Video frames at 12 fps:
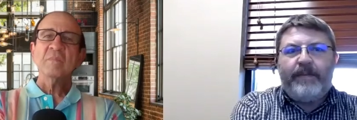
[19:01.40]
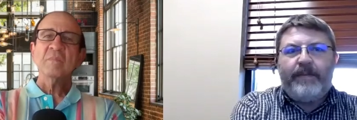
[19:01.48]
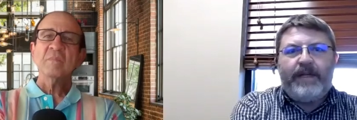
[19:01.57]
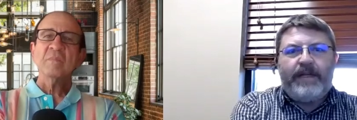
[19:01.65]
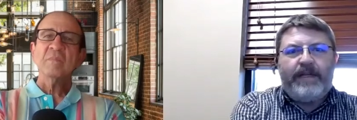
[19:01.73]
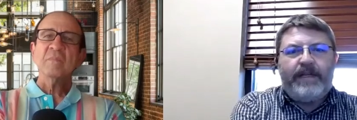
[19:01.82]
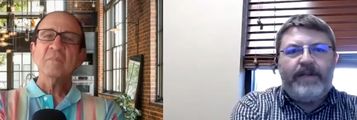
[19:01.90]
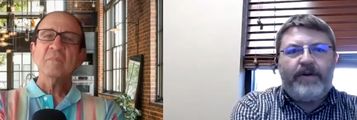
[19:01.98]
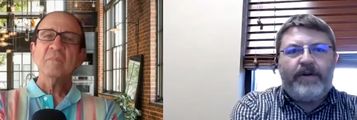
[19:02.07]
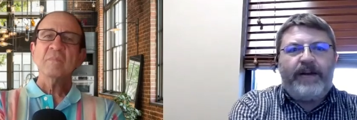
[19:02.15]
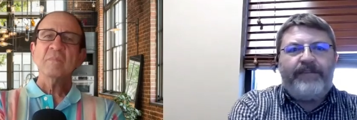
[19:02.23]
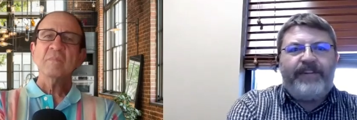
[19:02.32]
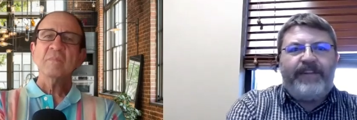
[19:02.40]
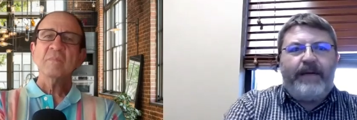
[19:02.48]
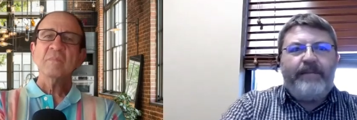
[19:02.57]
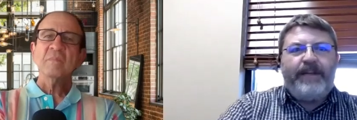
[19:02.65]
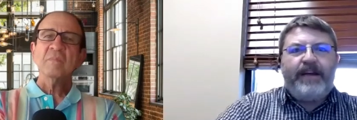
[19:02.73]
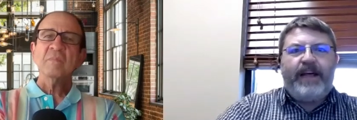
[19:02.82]
Speaker 1: the, you know, kind of in that
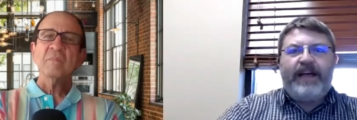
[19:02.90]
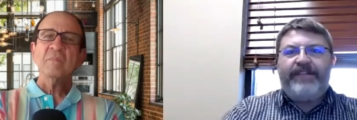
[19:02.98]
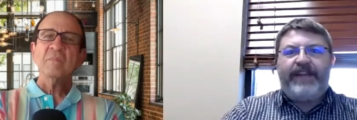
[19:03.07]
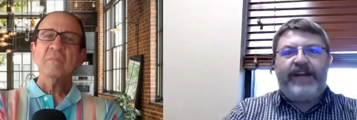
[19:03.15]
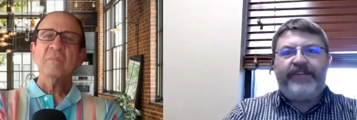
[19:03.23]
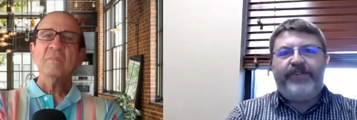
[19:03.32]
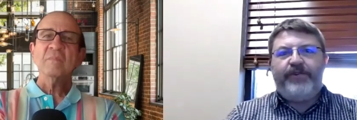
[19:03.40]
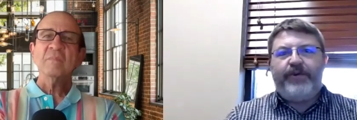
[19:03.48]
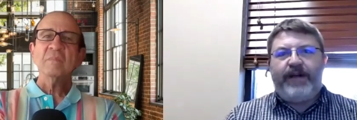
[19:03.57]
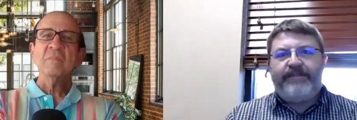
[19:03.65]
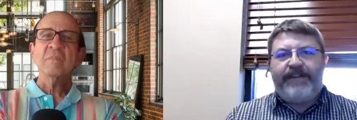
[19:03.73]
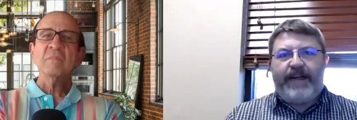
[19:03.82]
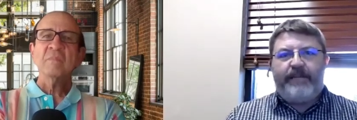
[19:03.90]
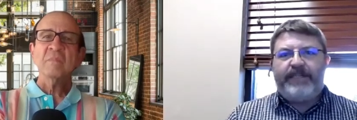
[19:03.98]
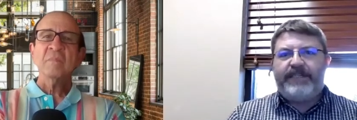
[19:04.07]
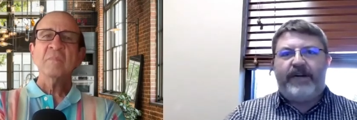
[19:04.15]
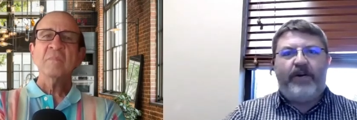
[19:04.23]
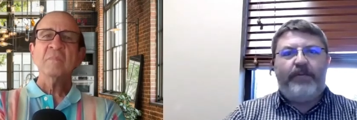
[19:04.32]
midlife that actually do have
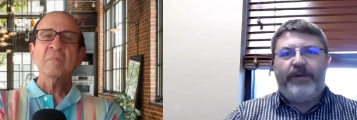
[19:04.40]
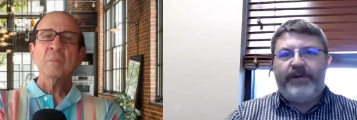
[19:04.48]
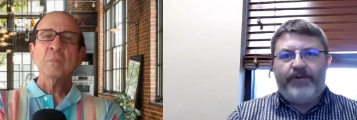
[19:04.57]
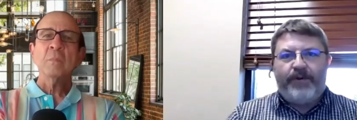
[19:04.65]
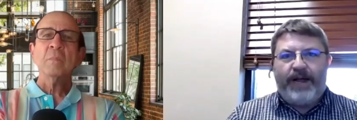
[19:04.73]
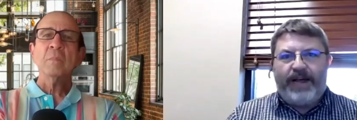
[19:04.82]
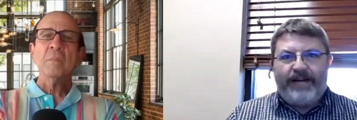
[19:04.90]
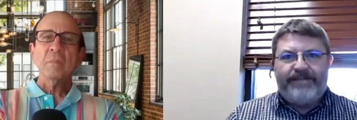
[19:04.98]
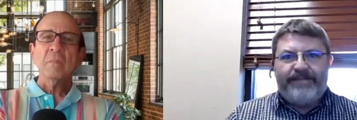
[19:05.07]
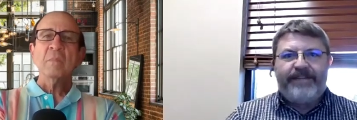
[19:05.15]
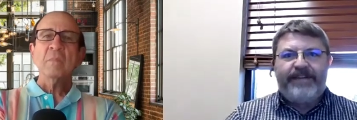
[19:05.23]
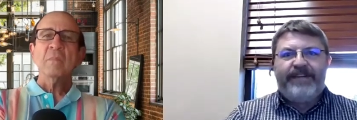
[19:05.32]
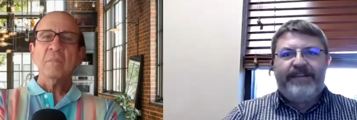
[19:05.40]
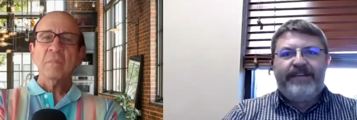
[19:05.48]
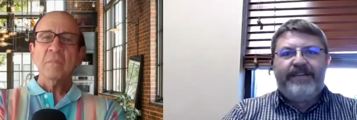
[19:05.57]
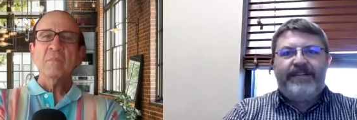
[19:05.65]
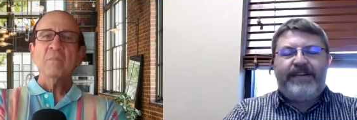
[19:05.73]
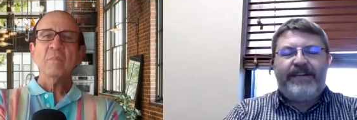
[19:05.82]
families at home and do have
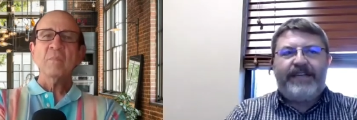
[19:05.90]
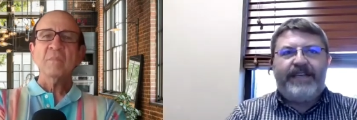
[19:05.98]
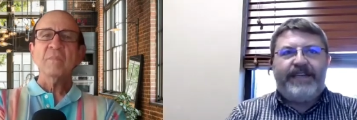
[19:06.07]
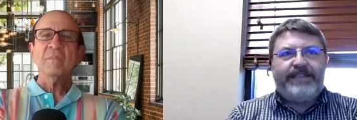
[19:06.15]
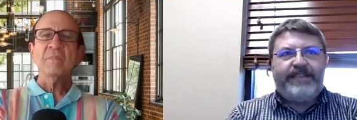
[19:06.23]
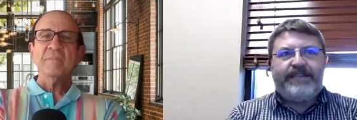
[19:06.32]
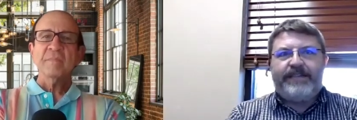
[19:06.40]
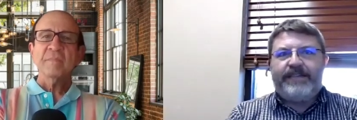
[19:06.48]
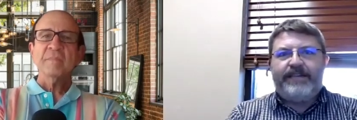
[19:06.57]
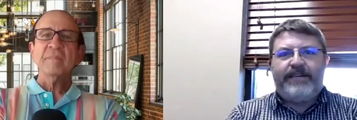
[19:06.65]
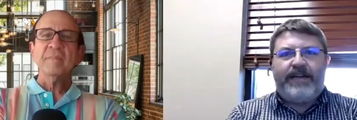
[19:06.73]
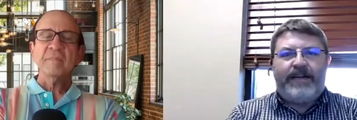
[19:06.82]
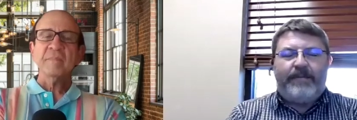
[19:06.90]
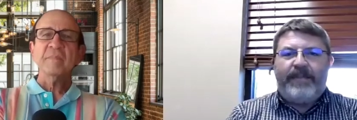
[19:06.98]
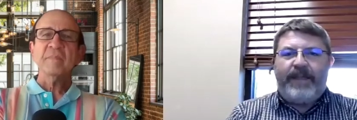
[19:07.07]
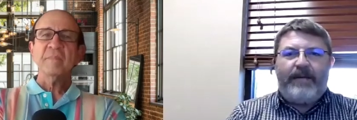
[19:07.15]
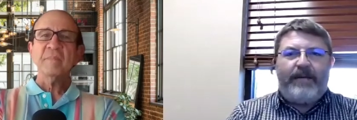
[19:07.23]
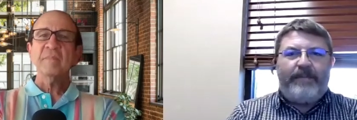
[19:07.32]
Uh, kids, and um,
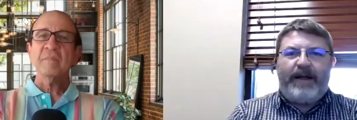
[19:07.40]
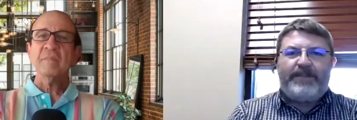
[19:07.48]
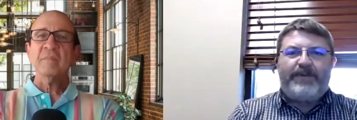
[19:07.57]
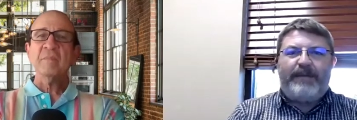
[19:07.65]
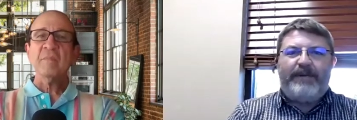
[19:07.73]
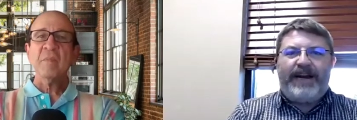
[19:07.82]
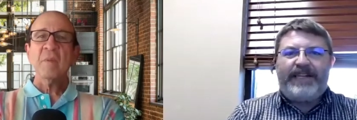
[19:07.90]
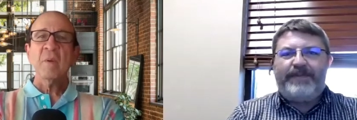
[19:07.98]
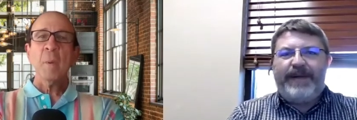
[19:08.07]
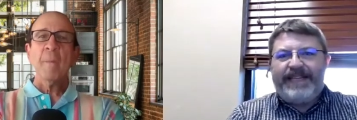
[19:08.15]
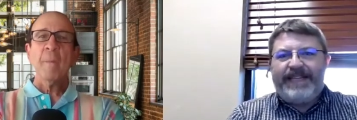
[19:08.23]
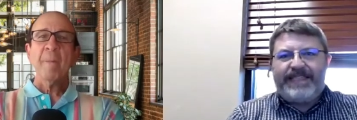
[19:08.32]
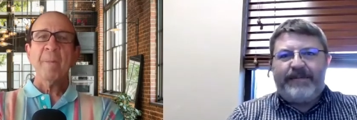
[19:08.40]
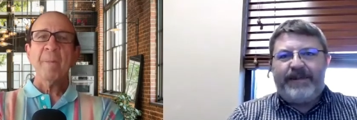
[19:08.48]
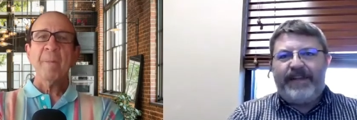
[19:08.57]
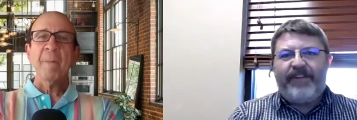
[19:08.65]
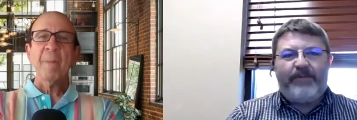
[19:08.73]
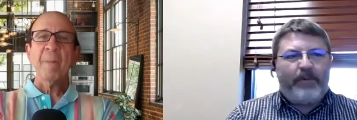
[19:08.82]
they, it's probably not as many as some of
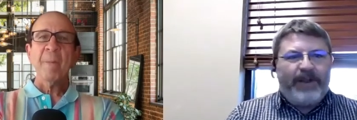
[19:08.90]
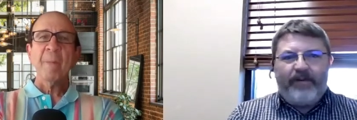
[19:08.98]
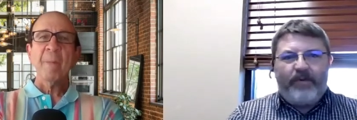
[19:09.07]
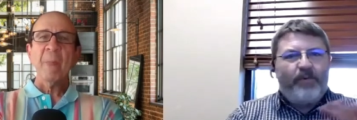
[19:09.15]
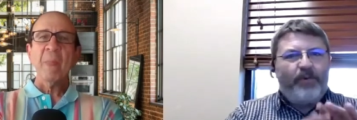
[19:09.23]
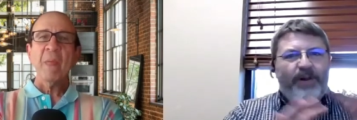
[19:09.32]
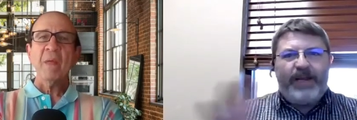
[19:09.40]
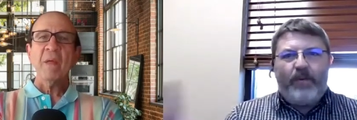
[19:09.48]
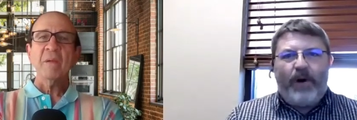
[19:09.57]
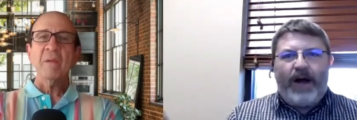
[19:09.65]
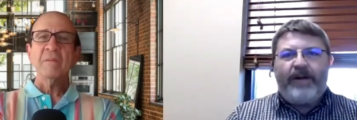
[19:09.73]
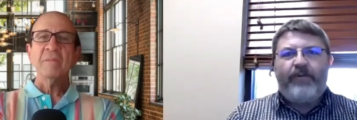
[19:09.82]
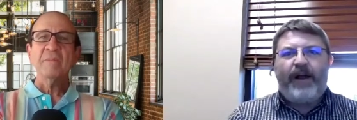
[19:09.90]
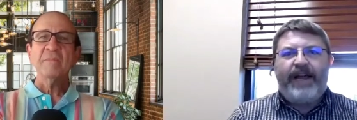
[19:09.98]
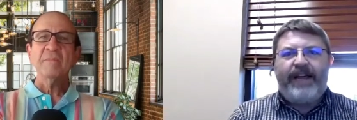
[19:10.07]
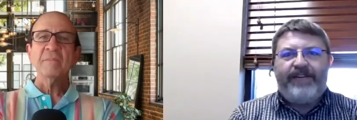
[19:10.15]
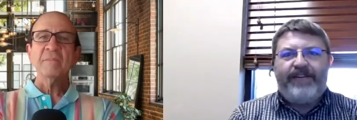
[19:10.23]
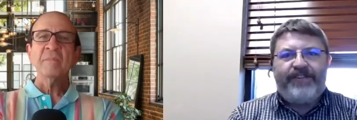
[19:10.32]
the other, but we have a really wide
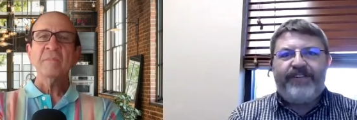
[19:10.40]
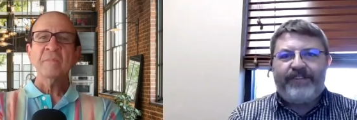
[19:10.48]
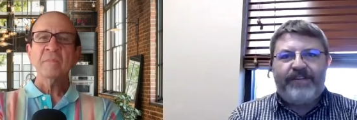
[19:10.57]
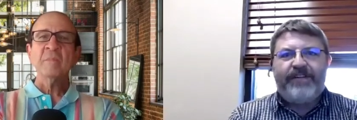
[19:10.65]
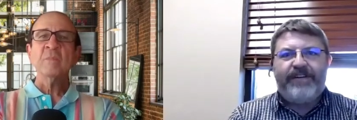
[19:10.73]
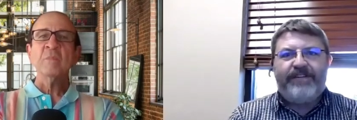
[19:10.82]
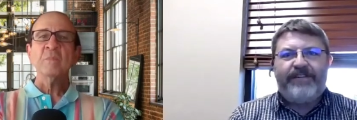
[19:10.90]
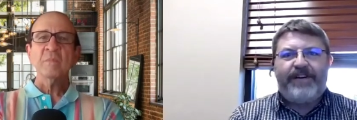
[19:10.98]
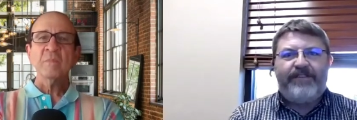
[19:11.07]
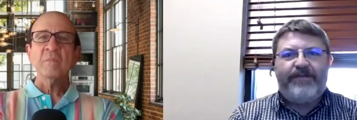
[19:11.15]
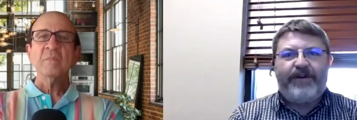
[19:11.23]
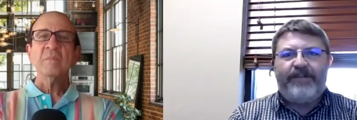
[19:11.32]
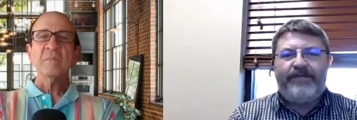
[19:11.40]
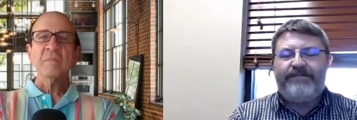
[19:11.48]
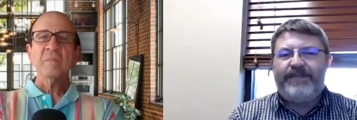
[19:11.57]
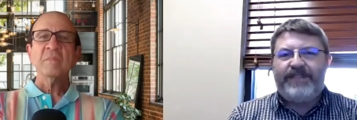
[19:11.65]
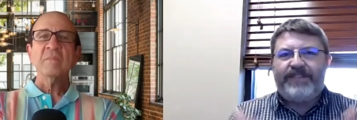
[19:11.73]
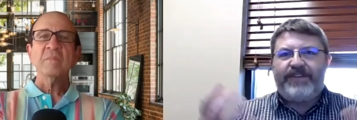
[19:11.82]
range of, of, of
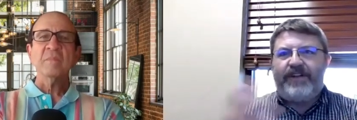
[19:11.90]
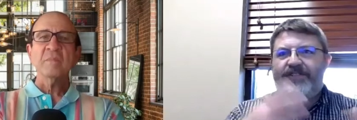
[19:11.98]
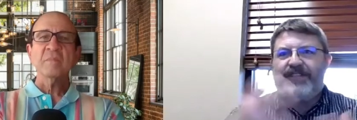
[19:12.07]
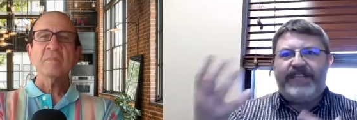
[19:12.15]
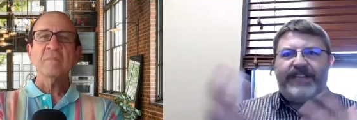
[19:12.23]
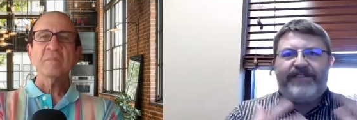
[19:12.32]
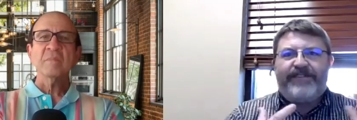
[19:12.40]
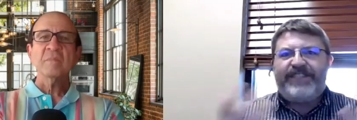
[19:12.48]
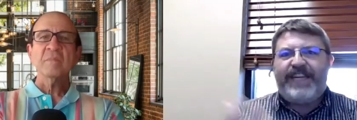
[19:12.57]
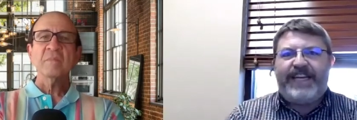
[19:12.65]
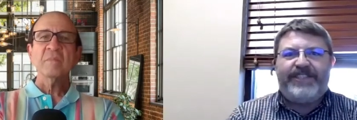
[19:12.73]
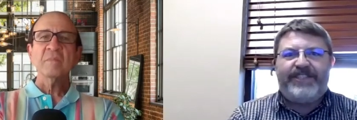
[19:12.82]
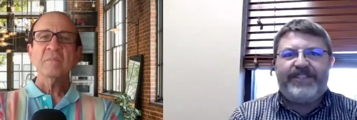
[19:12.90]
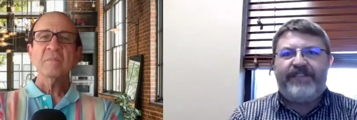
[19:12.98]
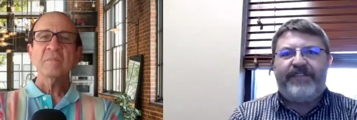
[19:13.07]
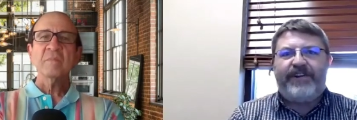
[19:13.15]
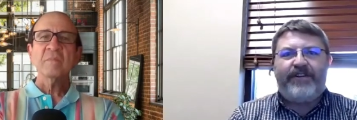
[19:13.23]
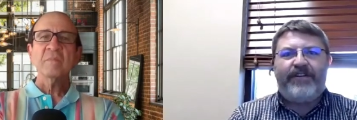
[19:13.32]
installers at different stages
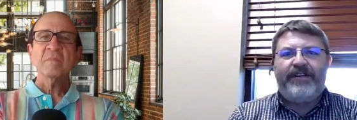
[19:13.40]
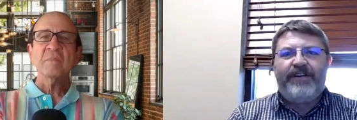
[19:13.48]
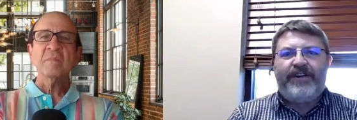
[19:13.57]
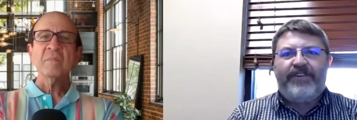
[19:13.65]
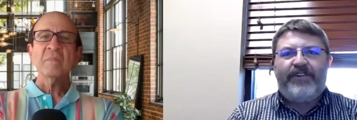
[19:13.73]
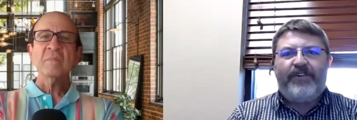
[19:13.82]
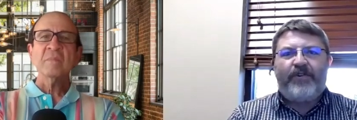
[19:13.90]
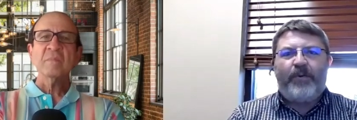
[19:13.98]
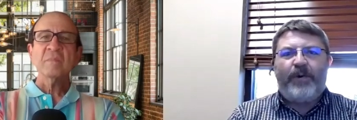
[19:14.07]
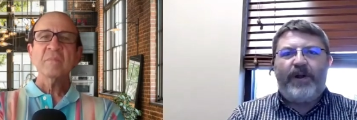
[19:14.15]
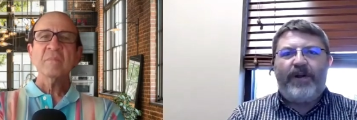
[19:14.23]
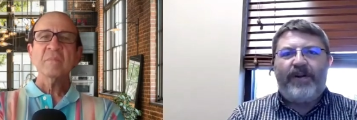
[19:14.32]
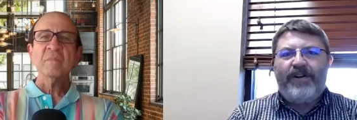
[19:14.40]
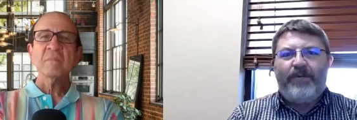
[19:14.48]
of their, their career.